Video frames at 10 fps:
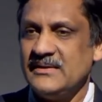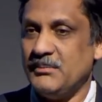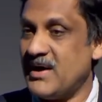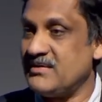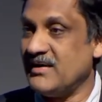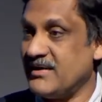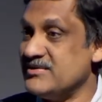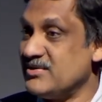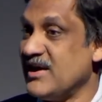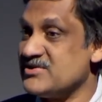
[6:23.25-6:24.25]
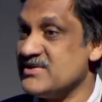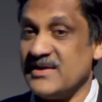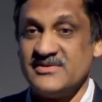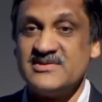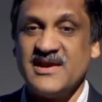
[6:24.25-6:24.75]
But our education
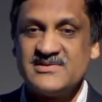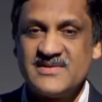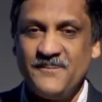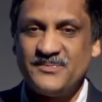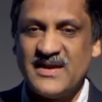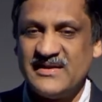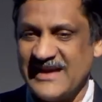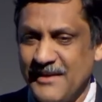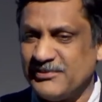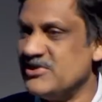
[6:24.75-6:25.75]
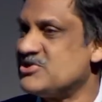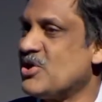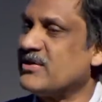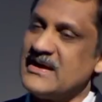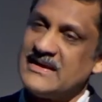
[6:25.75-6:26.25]
hasn't changed. It is absolutely
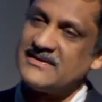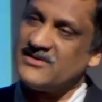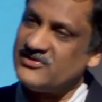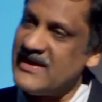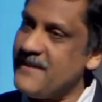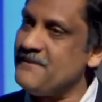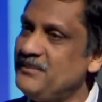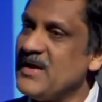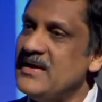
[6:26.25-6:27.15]
shocking that the same